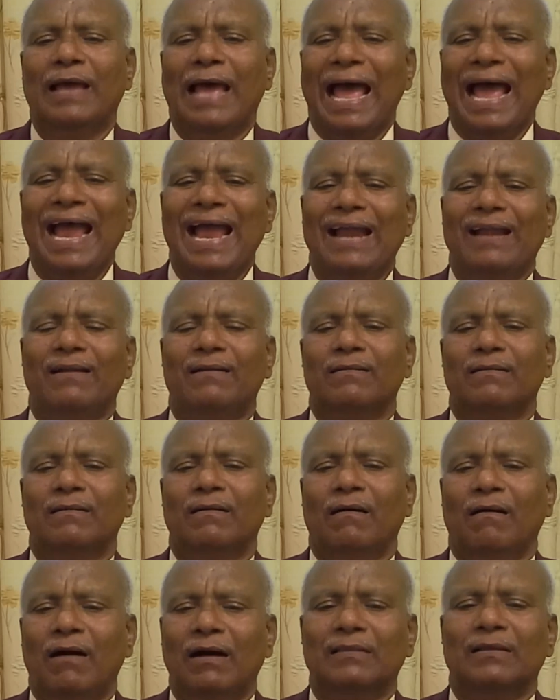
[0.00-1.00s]
and
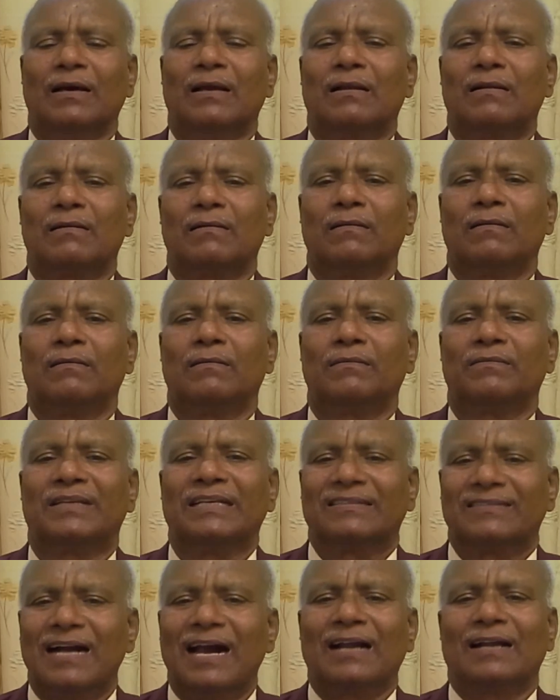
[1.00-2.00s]
other
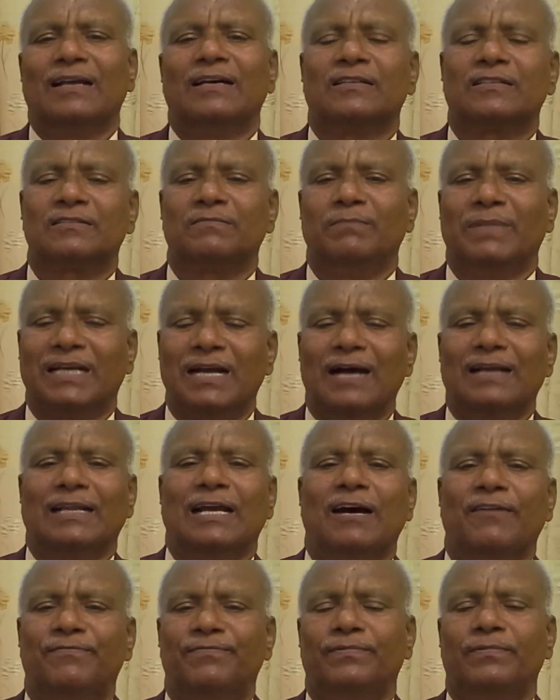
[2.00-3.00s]
disorders because
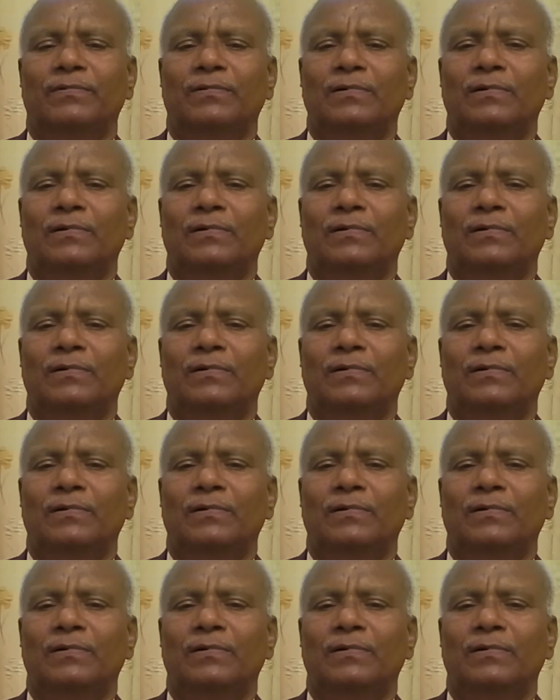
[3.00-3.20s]
of